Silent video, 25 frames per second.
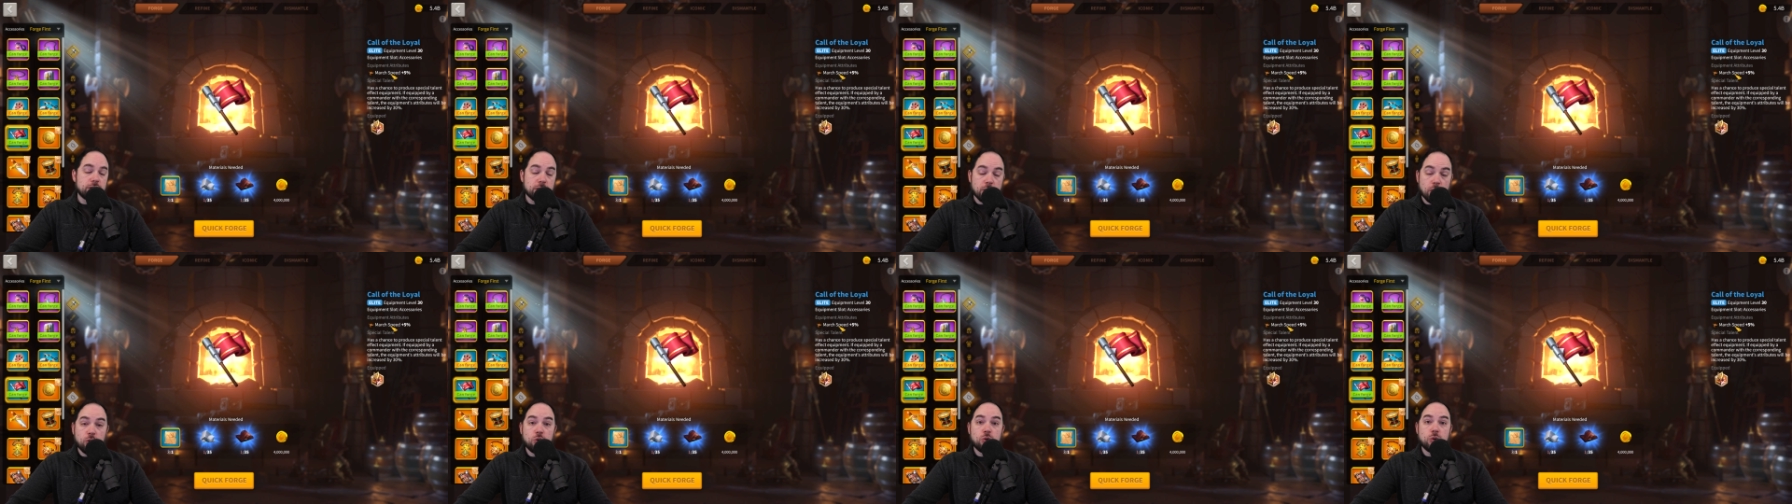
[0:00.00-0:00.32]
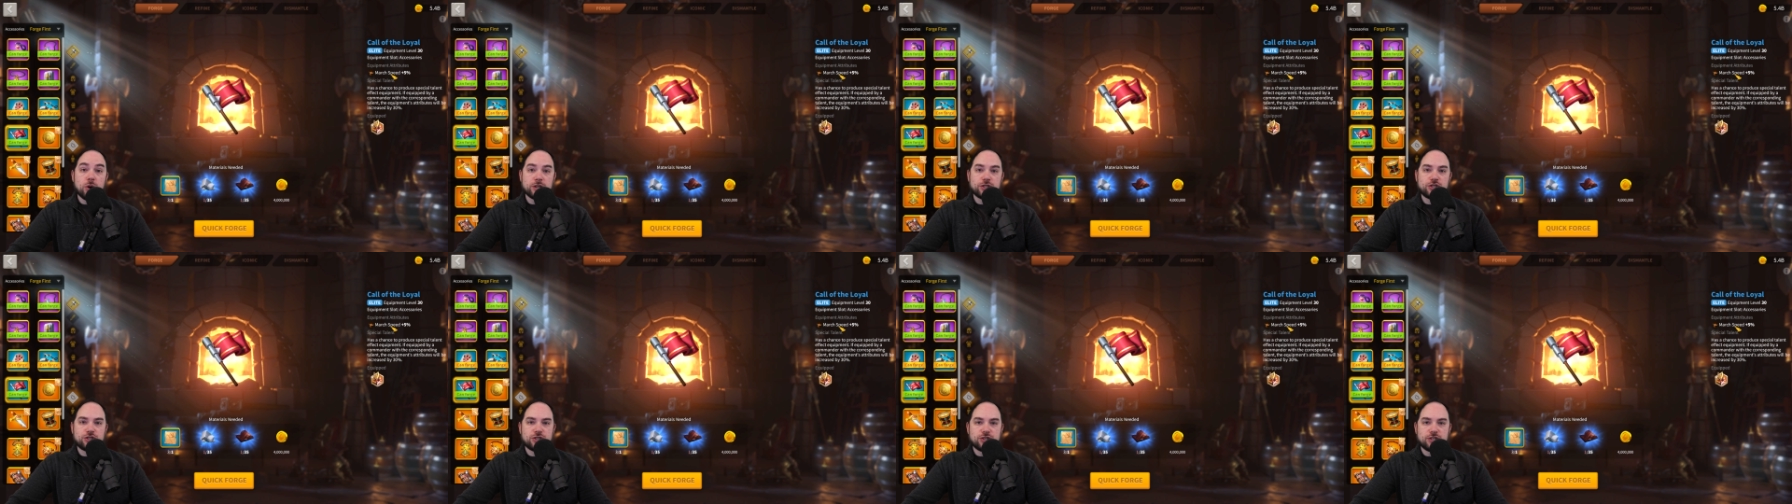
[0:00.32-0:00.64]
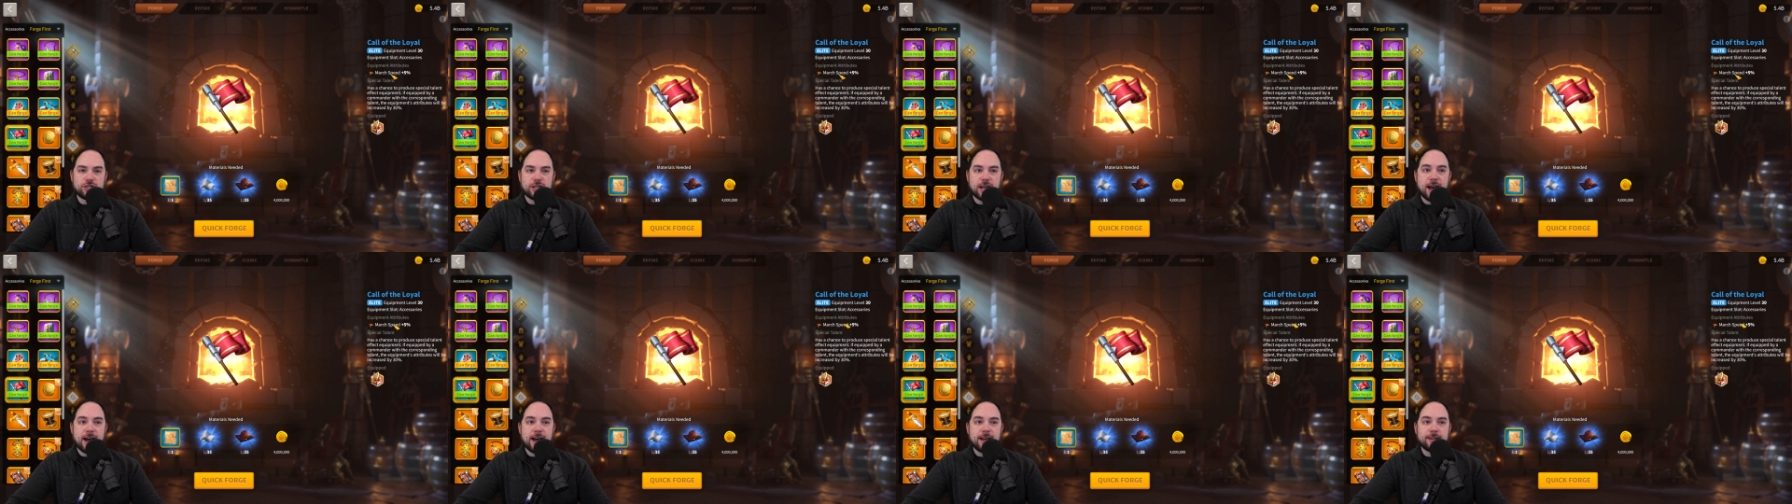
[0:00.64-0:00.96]
no
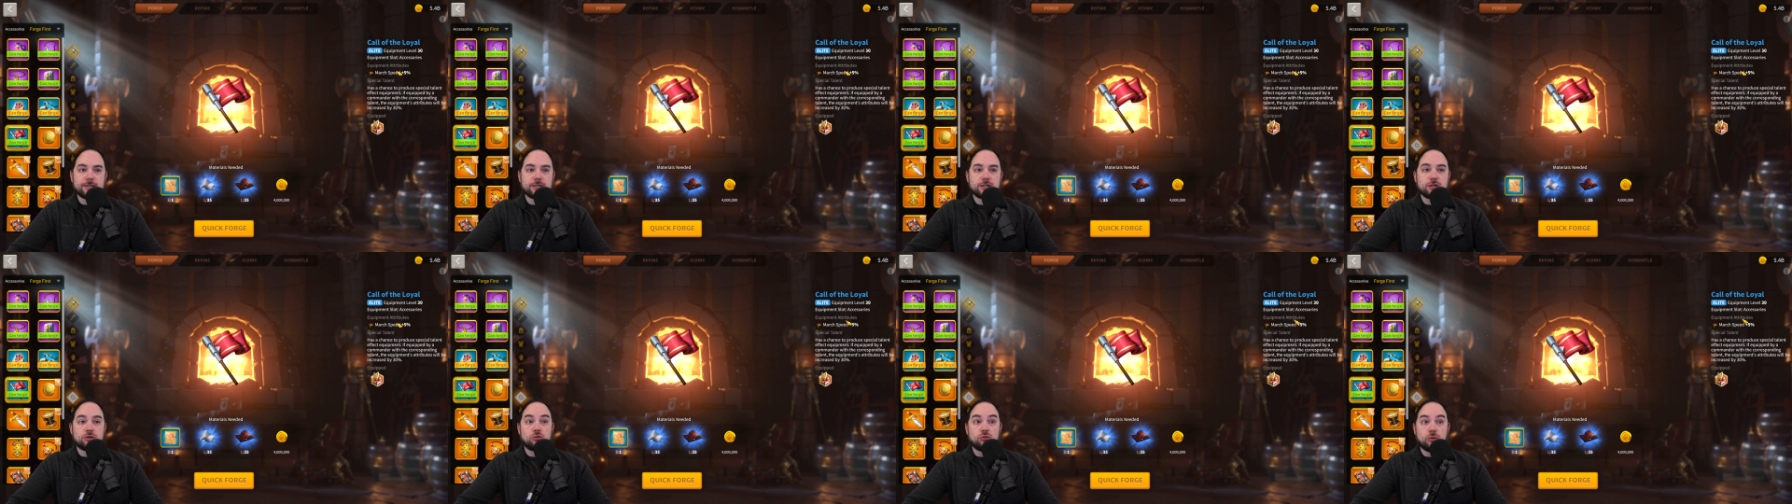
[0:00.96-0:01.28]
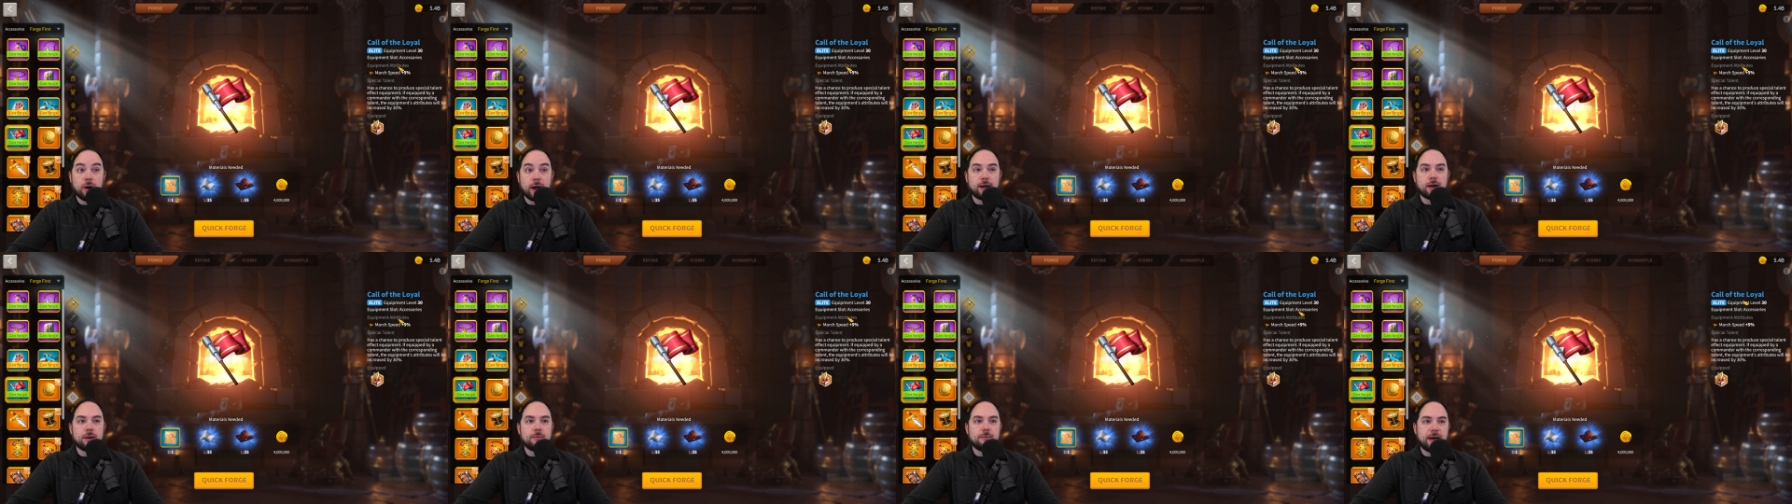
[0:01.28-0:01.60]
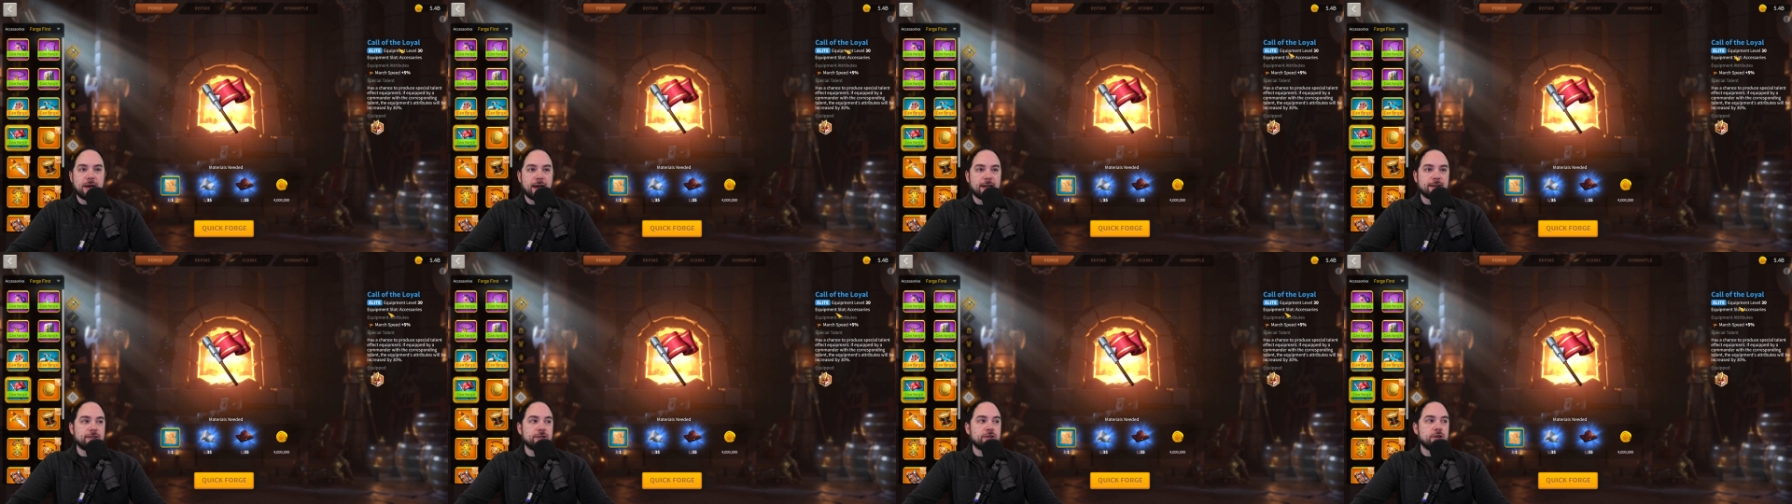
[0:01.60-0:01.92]
questions asked,
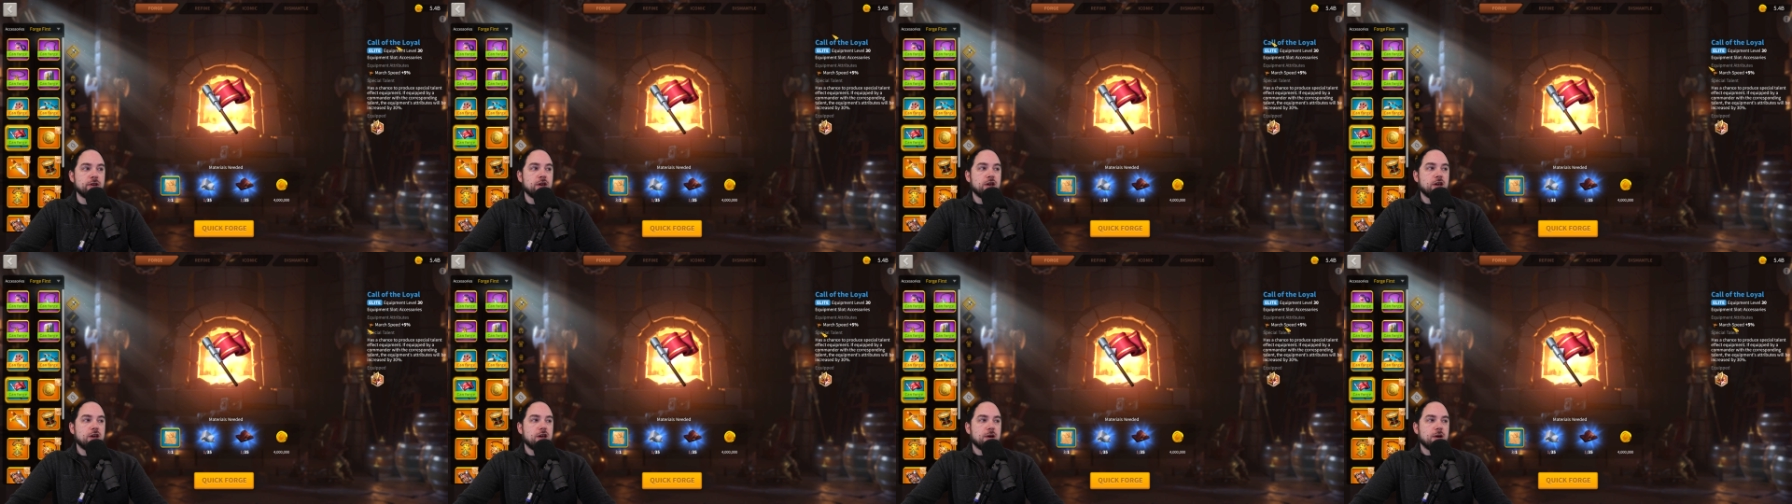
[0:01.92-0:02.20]
recommend